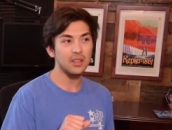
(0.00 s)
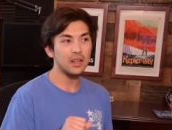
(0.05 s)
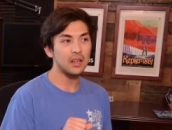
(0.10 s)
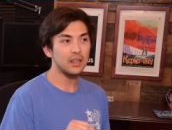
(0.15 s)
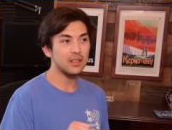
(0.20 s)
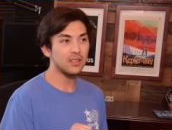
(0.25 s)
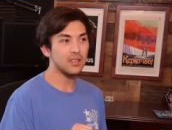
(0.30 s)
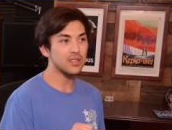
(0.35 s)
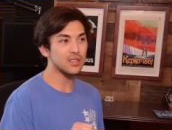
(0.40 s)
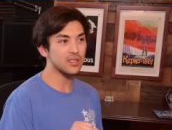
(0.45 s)

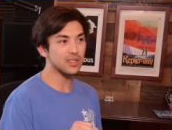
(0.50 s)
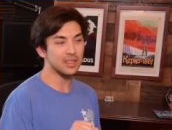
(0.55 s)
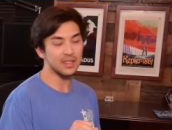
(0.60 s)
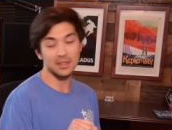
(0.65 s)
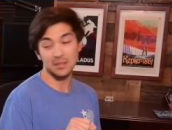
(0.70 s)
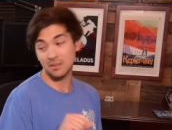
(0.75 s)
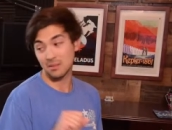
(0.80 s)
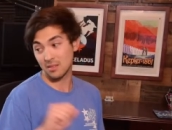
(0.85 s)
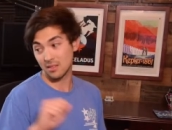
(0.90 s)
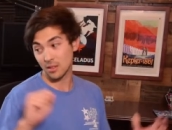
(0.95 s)
this
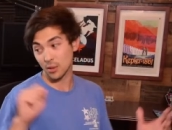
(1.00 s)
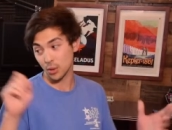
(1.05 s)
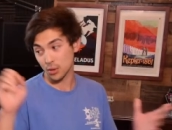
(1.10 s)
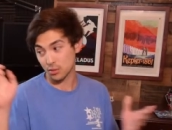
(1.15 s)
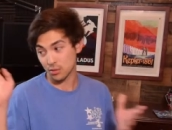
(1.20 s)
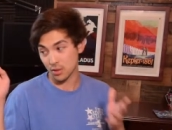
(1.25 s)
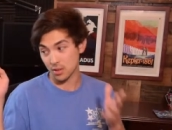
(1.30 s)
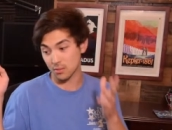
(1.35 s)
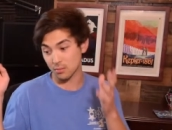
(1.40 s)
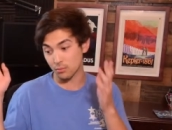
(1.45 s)
uh,
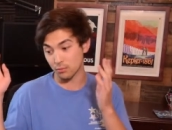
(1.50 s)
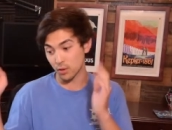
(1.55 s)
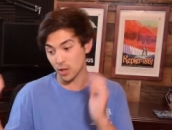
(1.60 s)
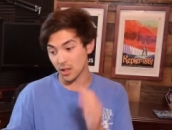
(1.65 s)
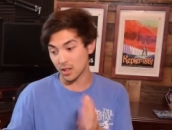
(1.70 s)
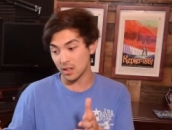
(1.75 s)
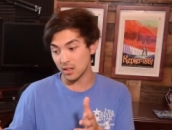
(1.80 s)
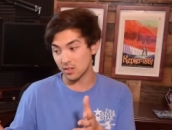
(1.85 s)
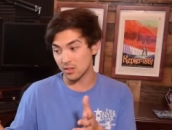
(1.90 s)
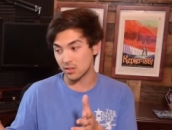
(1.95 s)
ultra
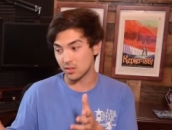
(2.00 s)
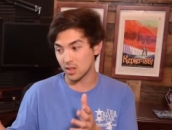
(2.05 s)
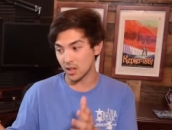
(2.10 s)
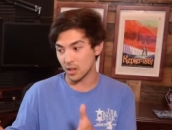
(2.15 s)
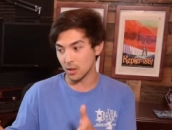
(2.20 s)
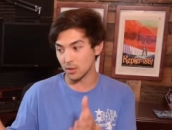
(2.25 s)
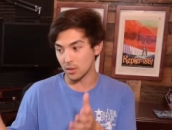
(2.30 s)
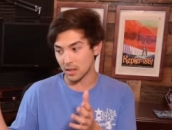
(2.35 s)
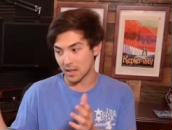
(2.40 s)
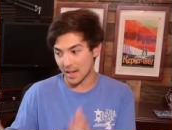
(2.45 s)
rugged
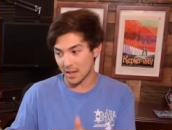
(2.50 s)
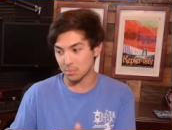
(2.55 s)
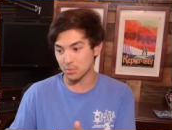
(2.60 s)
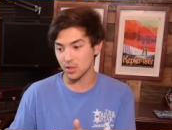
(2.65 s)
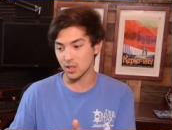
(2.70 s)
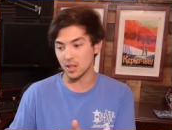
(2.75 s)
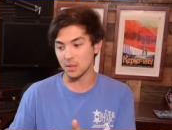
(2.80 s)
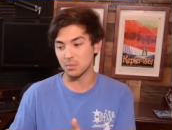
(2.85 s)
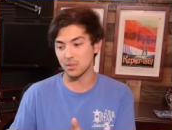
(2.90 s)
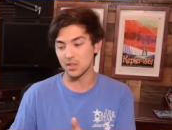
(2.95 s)
Dell
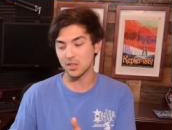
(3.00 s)
laptop.